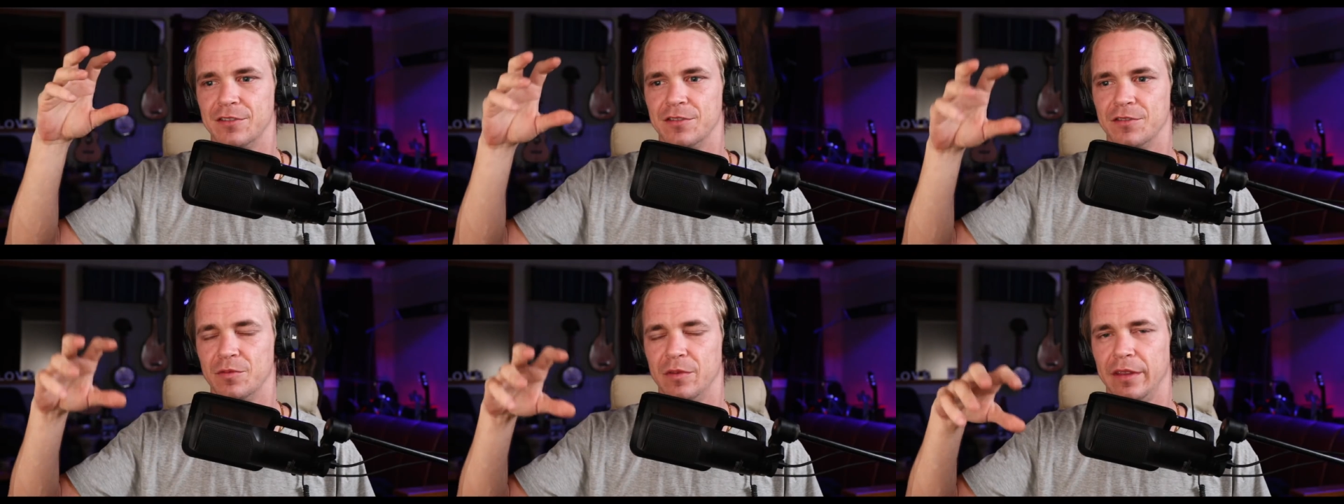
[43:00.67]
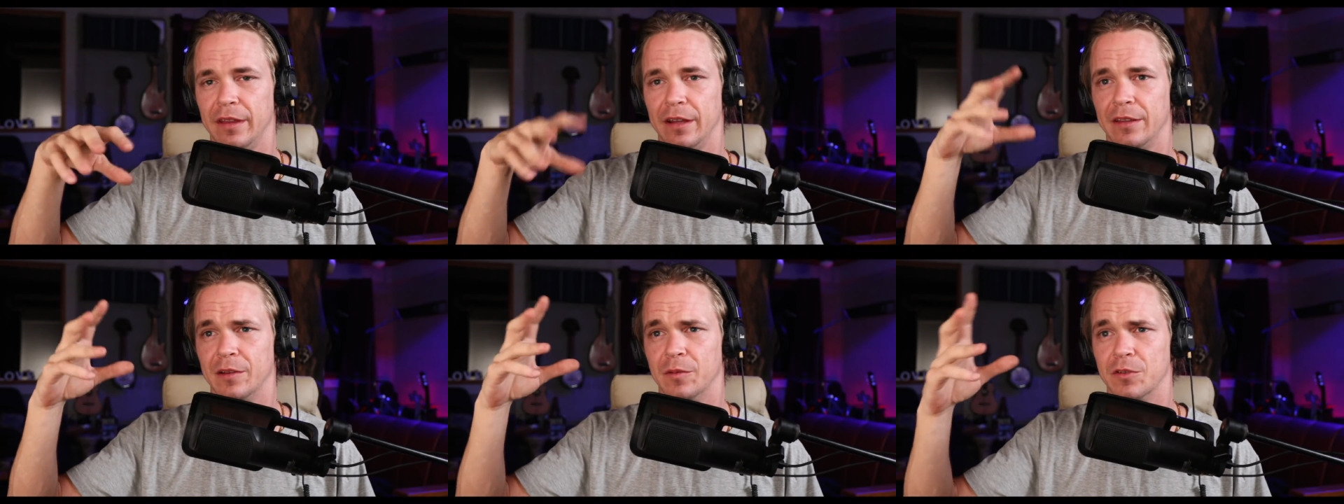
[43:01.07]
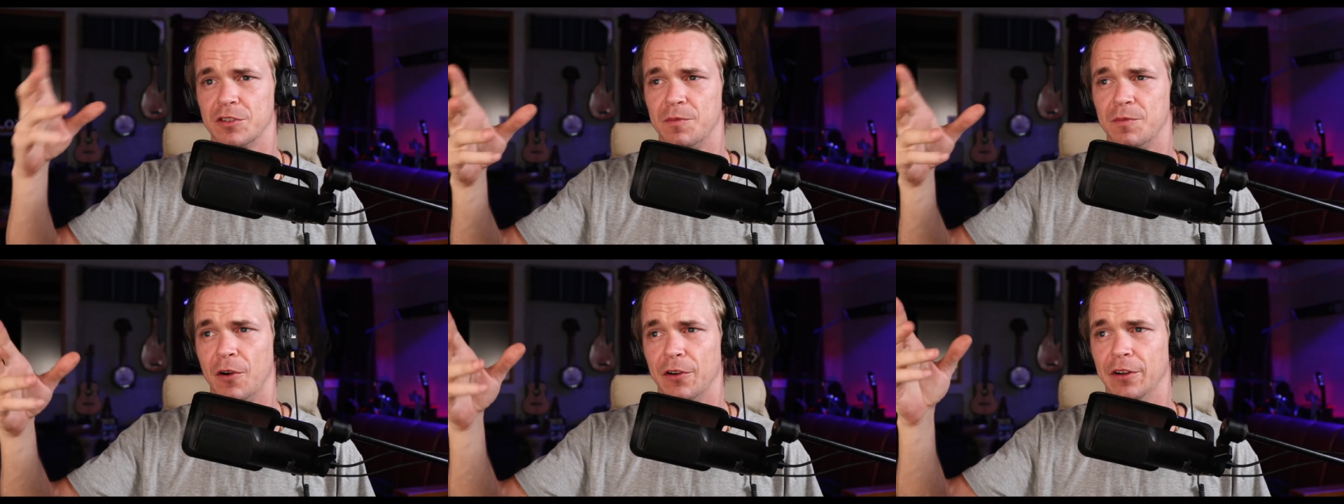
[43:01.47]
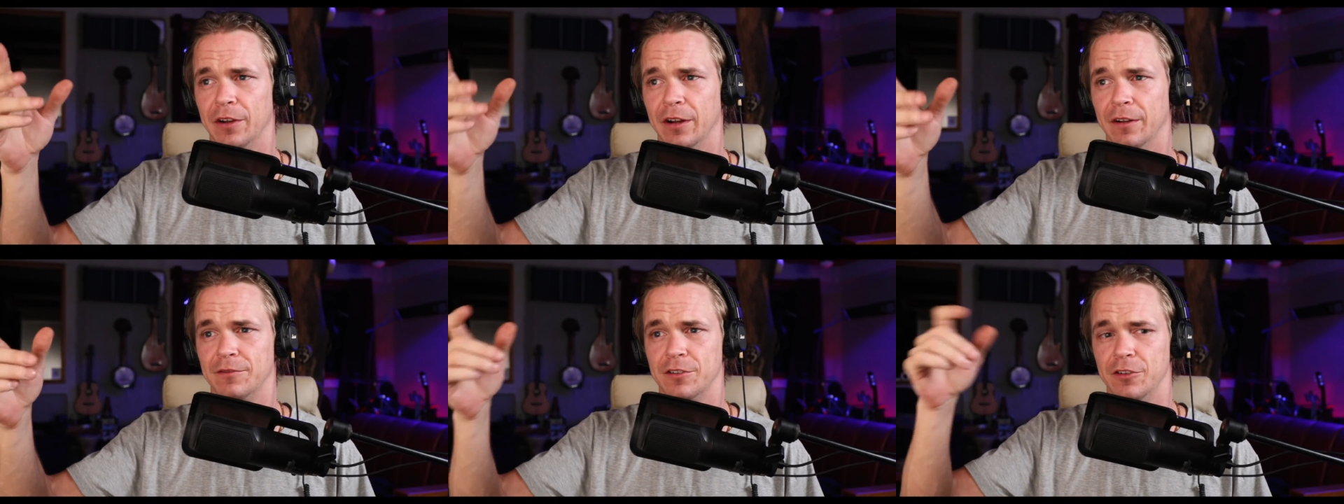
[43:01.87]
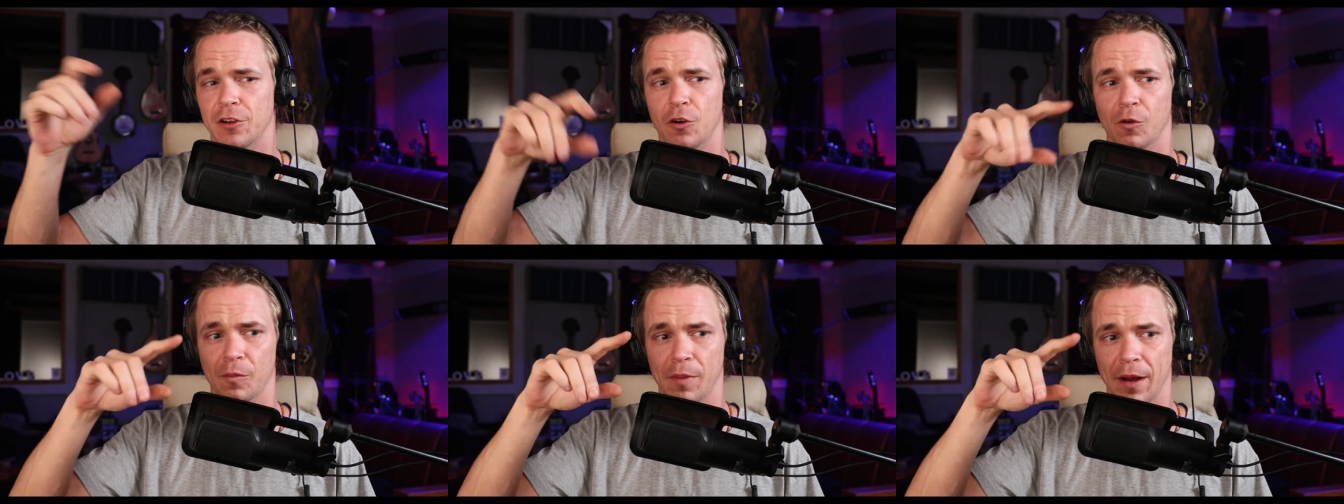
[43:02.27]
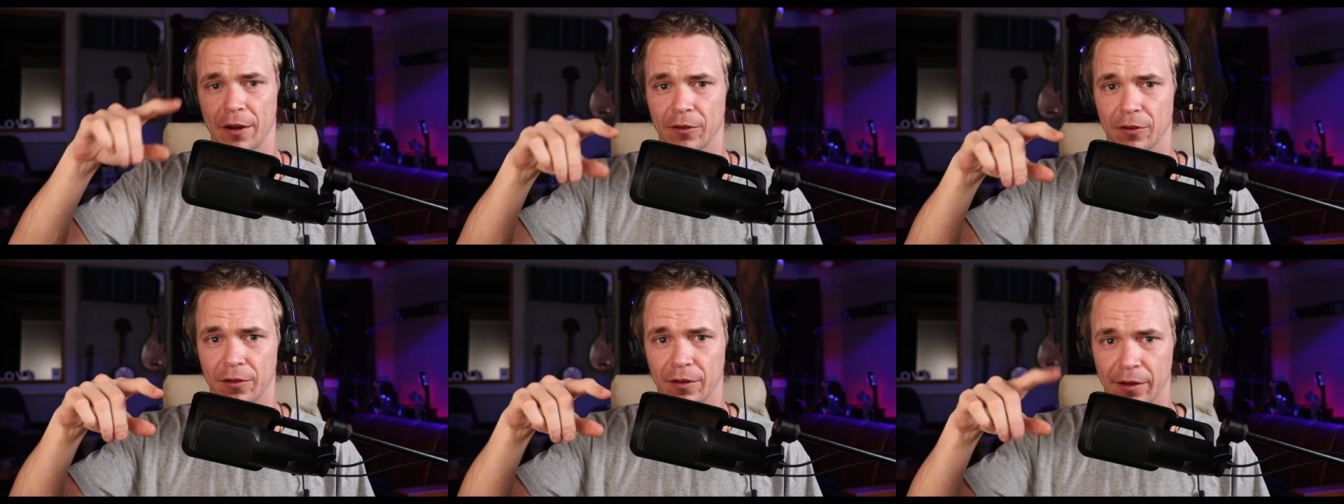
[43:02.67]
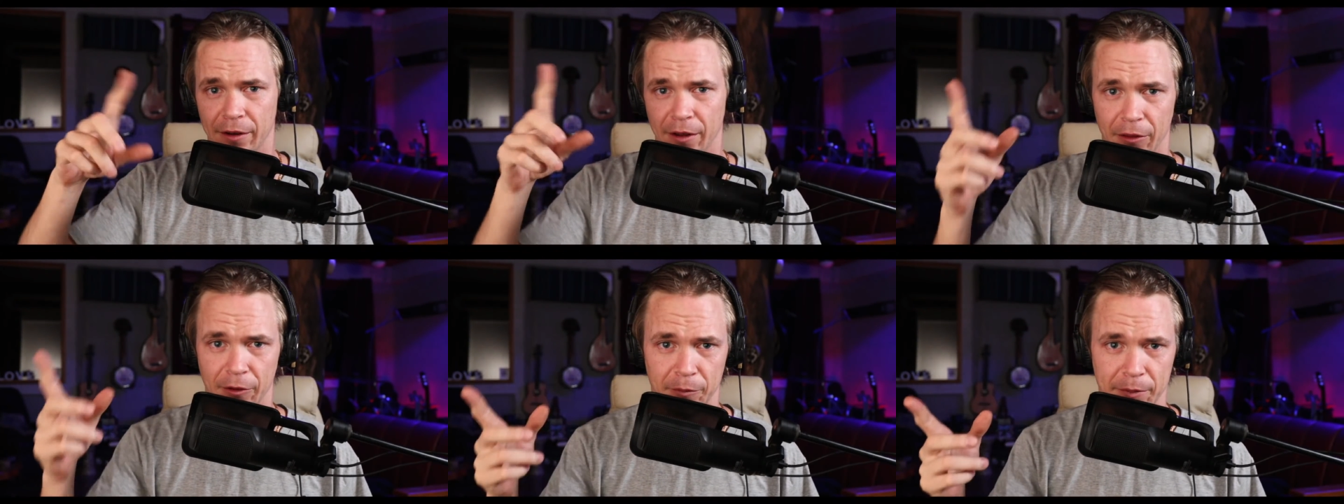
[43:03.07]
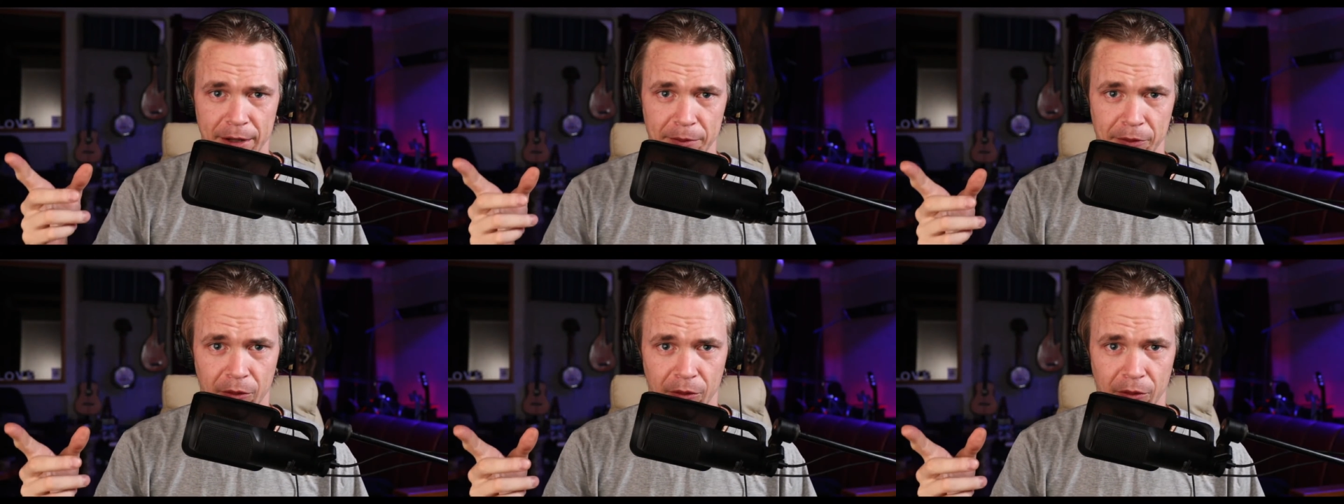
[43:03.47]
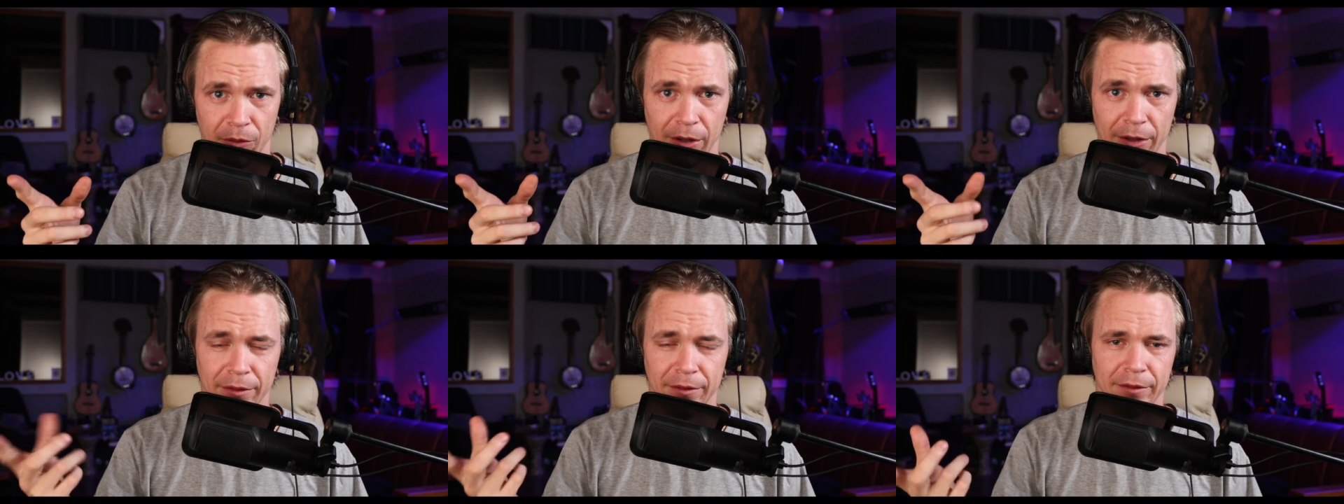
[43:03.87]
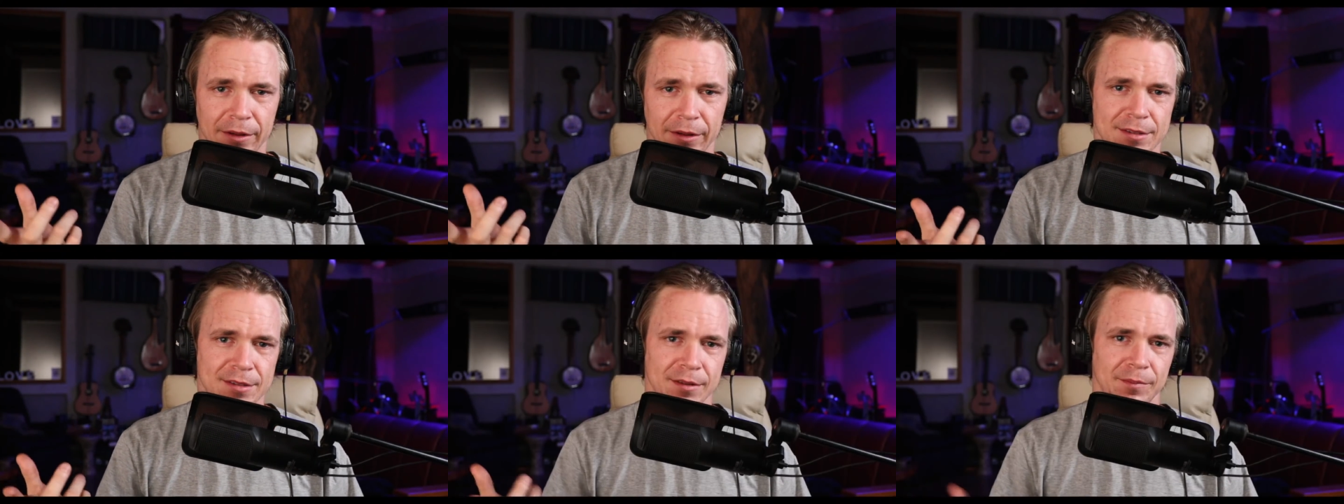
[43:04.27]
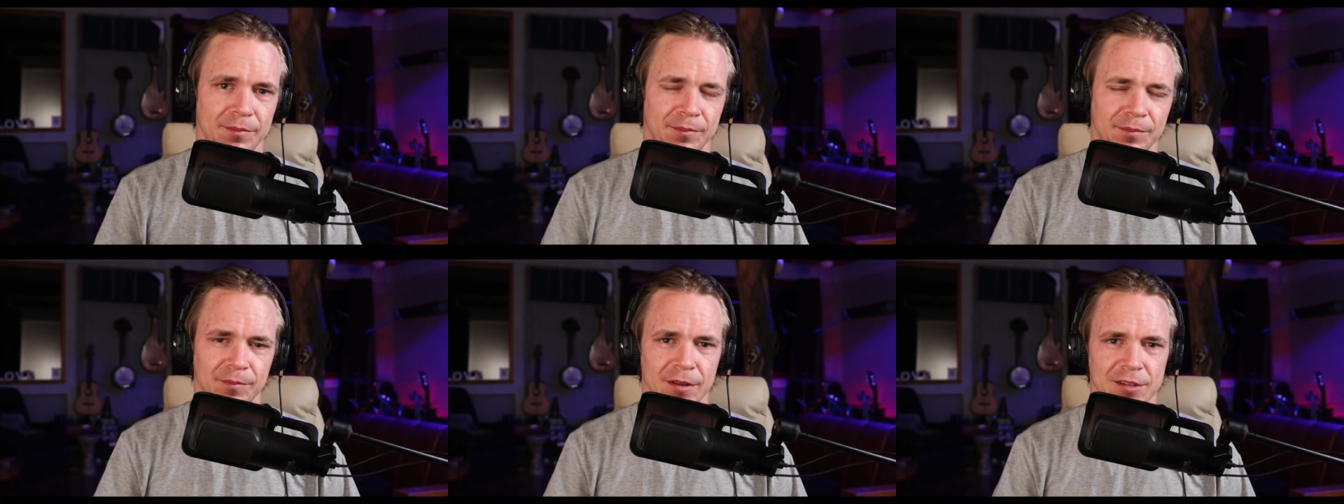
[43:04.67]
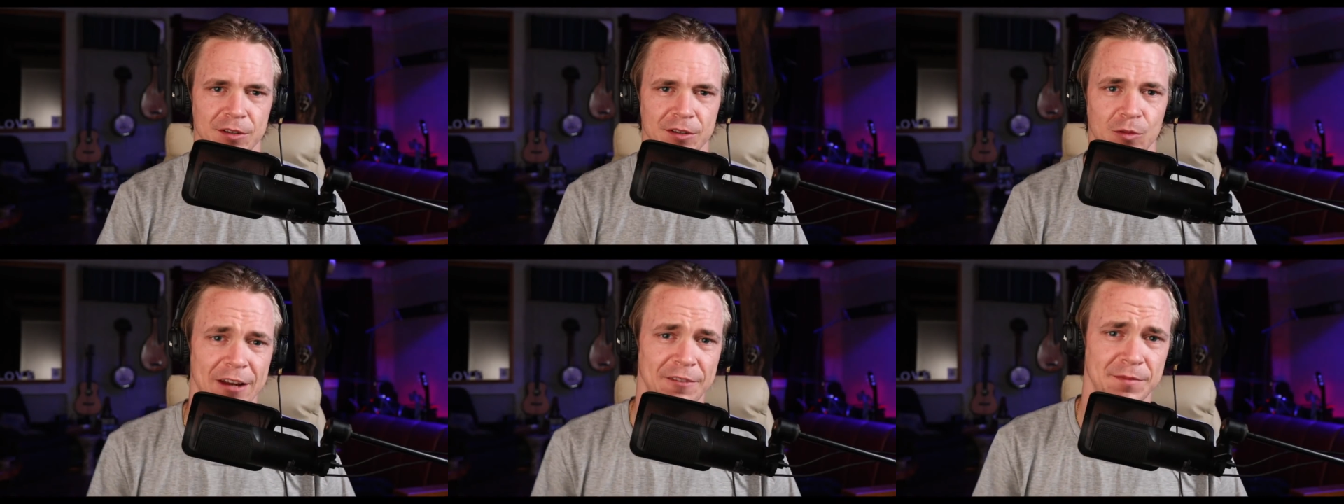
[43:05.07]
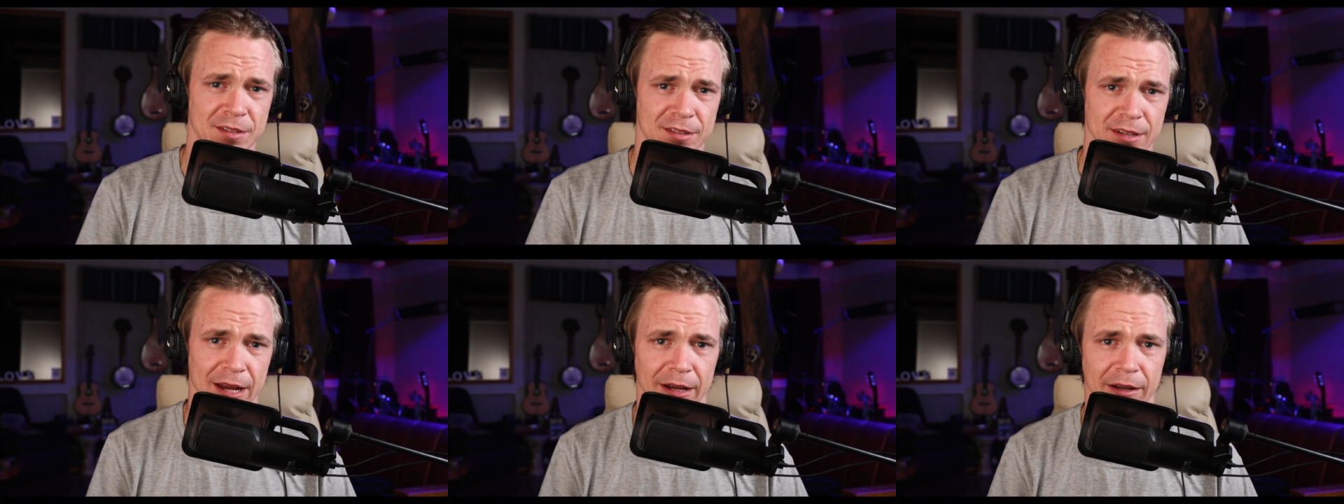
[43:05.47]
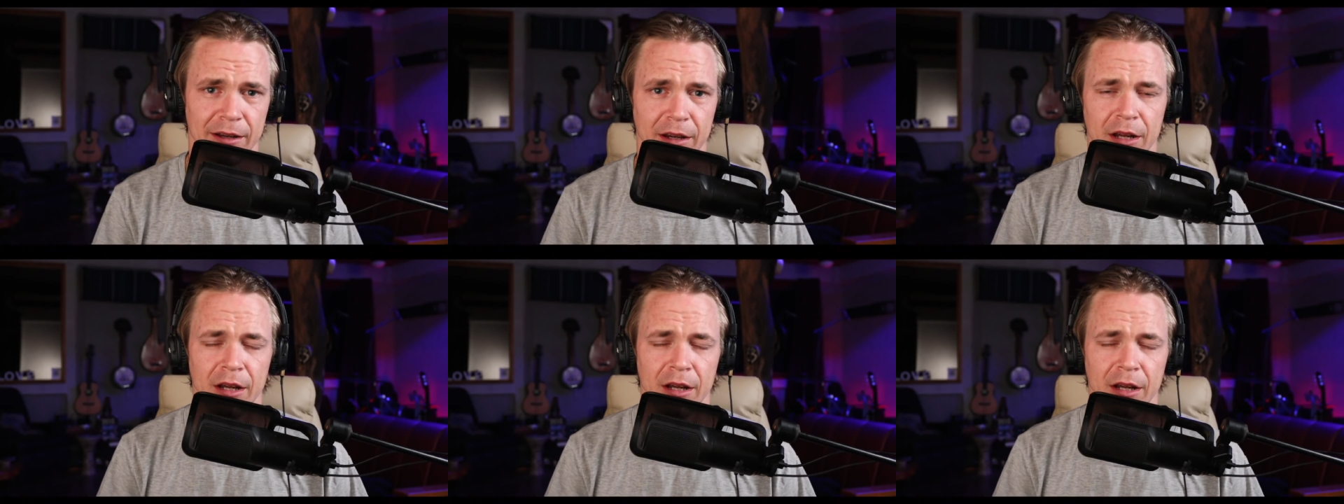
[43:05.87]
we think that we're smart enough to know better than other people, and it's a grave mistake,